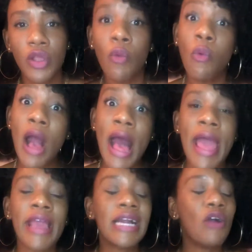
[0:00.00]

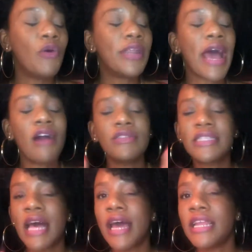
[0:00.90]
Why? On the
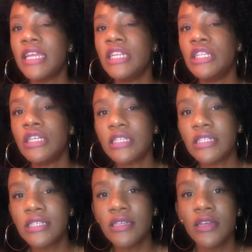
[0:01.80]
outside, he looked